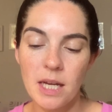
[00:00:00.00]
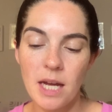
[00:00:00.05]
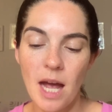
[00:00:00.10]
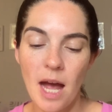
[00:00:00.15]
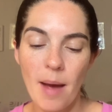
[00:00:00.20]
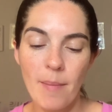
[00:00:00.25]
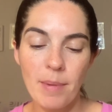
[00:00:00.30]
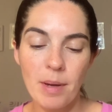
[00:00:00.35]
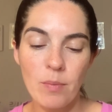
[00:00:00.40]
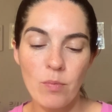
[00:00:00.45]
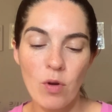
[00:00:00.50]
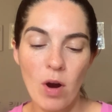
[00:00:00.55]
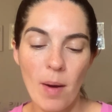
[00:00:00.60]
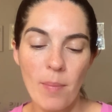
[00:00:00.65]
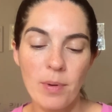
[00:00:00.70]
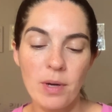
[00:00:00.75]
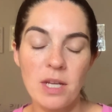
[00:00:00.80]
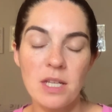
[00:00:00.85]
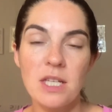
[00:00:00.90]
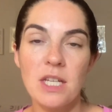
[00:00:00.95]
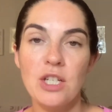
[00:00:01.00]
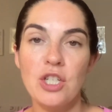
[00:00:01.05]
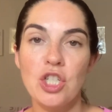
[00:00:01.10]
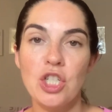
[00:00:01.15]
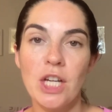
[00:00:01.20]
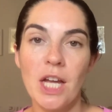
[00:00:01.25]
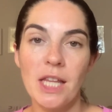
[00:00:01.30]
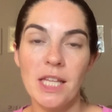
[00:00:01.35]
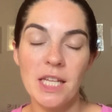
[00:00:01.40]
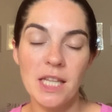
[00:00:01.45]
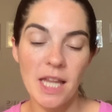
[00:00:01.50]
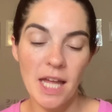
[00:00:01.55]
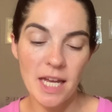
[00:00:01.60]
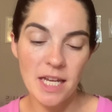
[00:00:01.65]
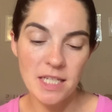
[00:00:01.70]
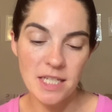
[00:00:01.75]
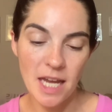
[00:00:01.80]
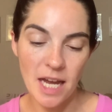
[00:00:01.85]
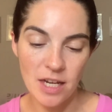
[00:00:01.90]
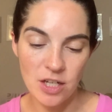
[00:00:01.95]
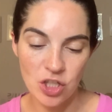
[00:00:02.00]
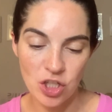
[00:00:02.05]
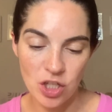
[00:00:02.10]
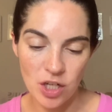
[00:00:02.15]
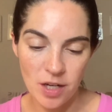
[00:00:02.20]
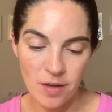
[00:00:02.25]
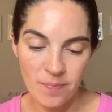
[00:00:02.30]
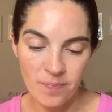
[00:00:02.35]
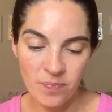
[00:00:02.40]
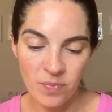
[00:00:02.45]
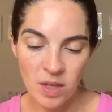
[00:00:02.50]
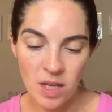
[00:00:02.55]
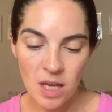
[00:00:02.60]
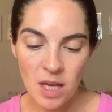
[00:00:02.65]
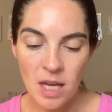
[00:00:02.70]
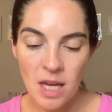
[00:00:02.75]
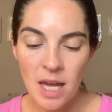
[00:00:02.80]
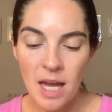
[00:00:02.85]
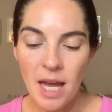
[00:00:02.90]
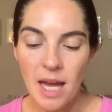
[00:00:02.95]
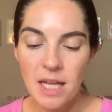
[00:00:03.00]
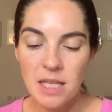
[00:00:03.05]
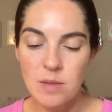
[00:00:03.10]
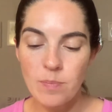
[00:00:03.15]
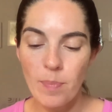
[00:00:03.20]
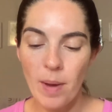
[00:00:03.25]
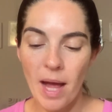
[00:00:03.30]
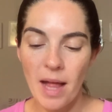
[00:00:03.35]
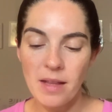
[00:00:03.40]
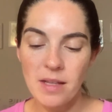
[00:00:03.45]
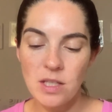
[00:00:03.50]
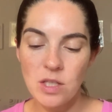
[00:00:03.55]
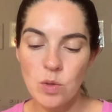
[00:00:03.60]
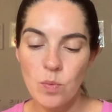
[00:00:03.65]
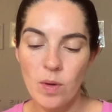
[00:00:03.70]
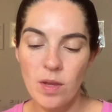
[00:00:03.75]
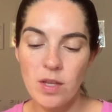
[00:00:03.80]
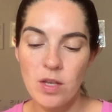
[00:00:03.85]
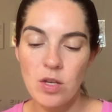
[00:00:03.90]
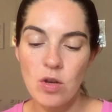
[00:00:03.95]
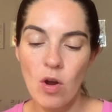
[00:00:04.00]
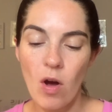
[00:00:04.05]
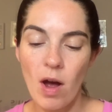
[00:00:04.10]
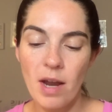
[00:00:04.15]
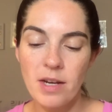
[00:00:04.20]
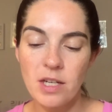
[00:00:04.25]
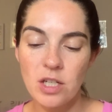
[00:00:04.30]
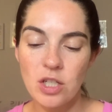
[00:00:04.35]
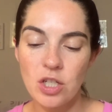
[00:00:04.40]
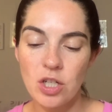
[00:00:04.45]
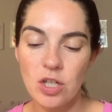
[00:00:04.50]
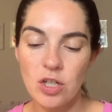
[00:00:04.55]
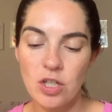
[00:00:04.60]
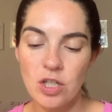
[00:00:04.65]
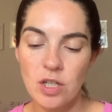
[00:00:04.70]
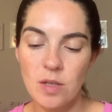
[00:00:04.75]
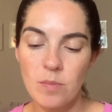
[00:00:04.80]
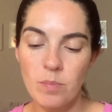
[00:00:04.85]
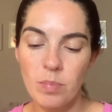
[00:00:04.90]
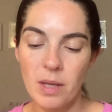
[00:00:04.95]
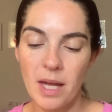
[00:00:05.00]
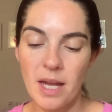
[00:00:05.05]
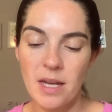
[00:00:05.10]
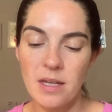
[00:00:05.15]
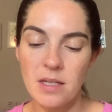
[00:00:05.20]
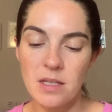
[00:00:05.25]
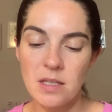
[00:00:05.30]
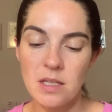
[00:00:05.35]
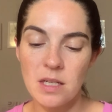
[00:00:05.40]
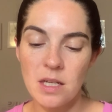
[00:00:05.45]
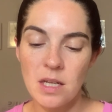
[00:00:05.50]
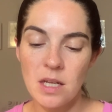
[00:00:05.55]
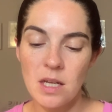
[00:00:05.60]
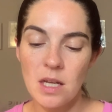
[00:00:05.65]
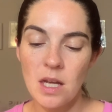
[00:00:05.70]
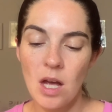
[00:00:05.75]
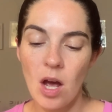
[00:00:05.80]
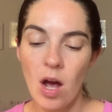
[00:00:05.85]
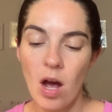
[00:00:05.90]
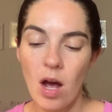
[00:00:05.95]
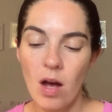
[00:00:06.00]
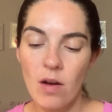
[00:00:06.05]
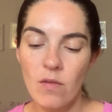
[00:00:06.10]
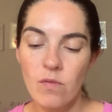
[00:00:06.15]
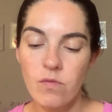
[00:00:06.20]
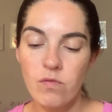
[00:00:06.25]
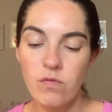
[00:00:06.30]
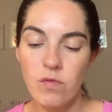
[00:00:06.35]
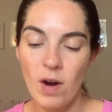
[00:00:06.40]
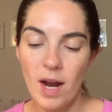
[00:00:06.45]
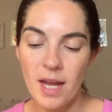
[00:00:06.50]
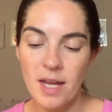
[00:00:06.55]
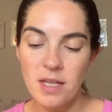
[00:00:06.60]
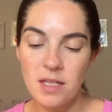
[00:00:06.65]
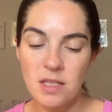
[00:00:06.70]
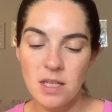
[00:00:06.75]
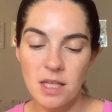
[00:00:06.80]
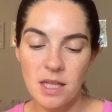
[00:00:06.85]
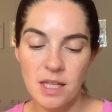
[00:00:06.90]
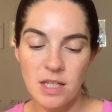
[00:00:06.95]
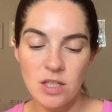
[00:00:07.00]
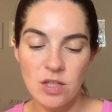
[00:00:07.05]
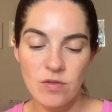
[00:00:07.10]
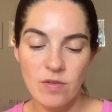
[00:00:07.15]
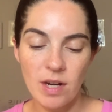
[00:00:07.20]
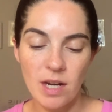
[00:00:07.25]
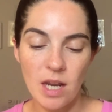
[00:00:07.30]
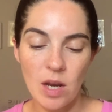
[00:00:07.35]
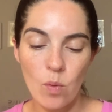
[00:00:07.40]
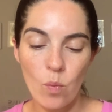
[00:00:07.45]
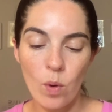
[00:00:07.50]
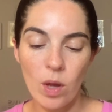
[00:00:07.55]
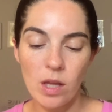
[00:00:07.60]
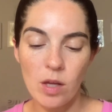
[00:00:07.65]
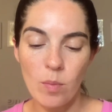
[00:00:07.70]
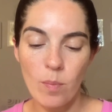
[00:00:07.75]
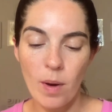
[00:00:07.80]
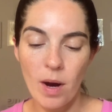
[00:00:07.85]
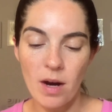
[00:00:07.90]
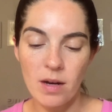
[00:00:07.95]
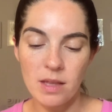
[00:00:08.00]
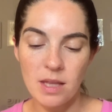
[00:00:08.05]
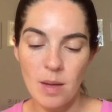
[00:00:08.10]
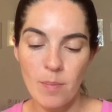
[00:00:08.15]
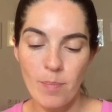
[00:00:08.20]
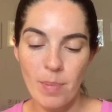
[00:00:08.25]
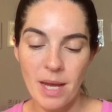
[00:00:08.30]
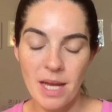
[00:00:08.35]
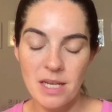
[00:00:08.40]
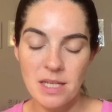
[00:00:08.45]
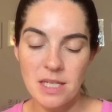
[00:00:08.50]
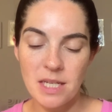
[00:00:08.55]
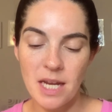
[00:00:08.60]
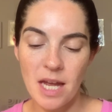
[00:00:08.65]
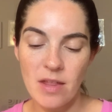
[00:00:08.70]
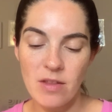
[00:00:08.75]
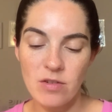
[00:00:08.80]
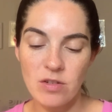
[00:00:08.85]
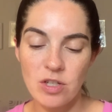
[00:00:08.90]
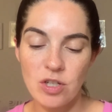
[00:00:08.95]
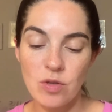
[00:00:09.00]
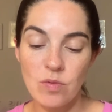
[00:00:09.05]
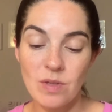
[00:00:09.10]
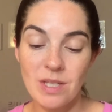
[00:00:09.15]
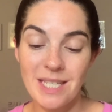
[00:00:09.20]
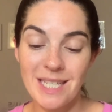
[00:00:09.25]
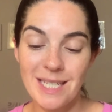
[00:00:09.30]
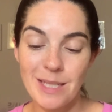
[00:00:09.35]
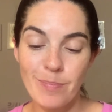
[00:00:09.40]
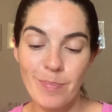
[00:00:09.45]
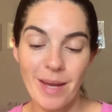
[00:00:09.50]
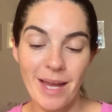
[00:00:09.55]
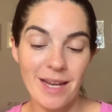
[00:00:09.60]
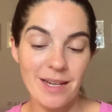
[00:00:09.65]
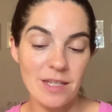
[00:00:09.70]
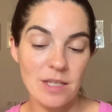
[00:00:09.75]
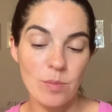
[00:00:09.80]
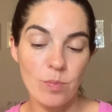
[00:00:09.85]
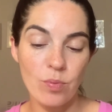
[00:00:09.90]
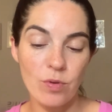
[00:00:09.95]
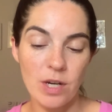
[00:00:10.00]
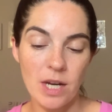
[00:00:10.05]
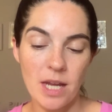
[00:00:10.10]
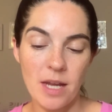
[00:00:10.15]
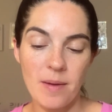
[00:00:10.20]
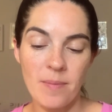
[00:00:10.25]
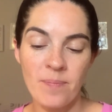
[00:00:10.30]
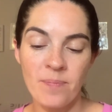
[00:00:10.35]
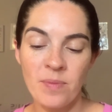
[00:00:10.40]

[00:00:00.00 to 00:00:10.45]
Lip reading: calming properties and jelly-like texture. It's balanced with non-detergent blend of rice, glycerin, and willow bark that band together to disband debris.